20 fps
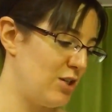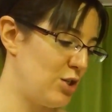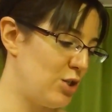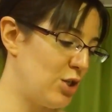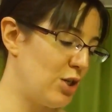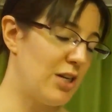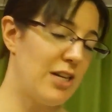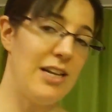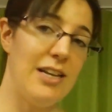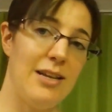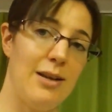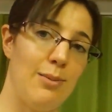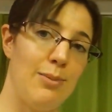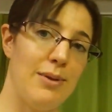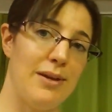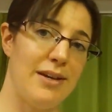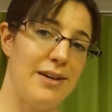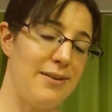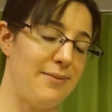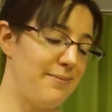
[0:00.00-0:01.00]
cook a little
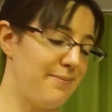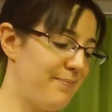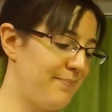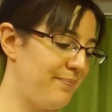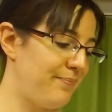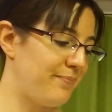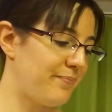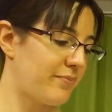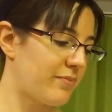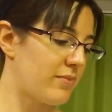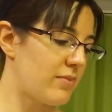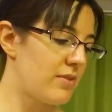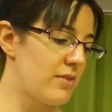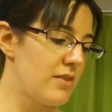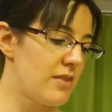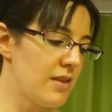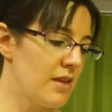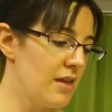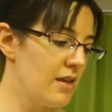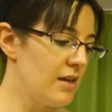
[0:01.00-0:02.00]
bit.
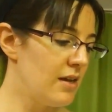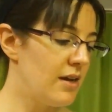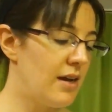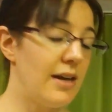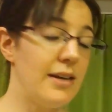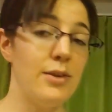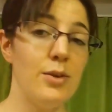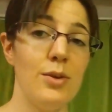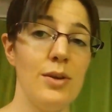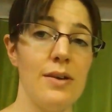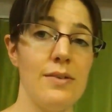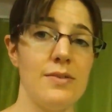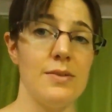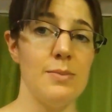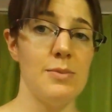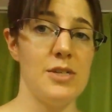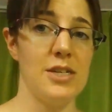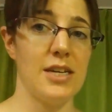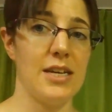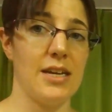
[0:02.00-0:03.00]
I do have
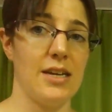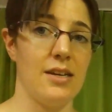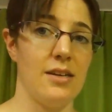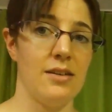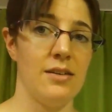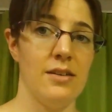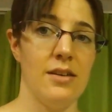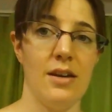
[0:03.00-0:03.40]
some chicken,